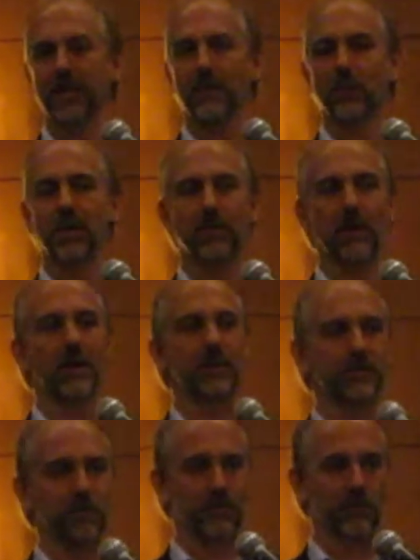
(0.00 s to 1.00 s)
and we thought
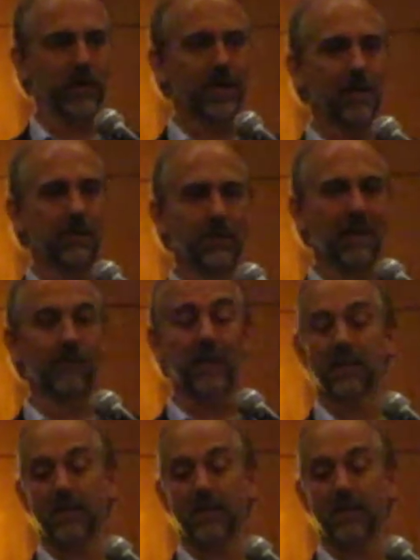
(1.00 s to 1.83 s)
that we had in fact,